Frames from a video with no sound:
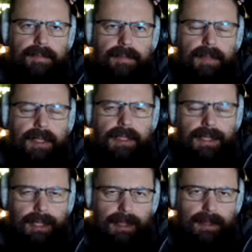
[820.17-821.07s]

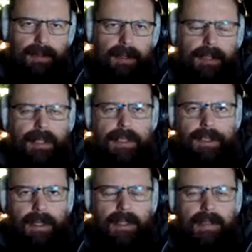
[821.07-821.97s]
instead? Isn't
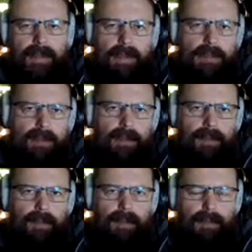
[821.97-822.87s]
that
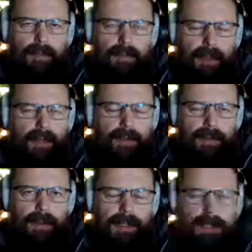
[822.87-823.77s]

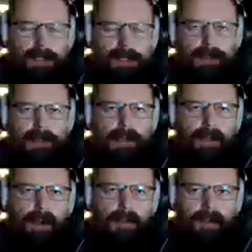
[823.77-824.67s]
better? Isn't that a better
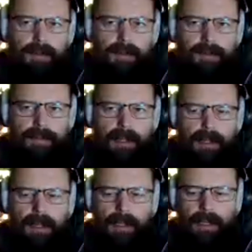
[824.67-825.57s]
option?
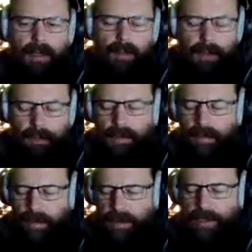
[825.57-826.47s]
Now, people
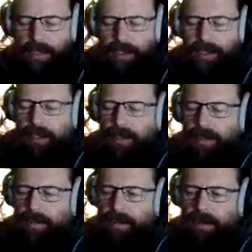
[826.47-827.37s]
will say
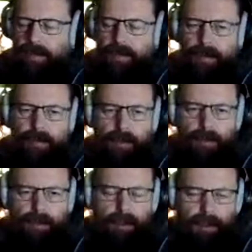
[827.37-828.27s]
that if
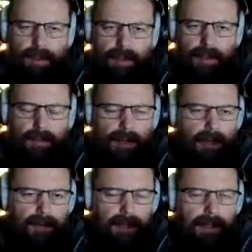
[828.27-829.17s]
you
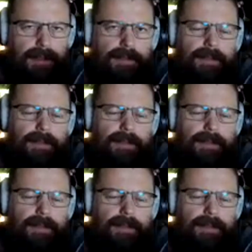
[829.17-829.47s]
have debt,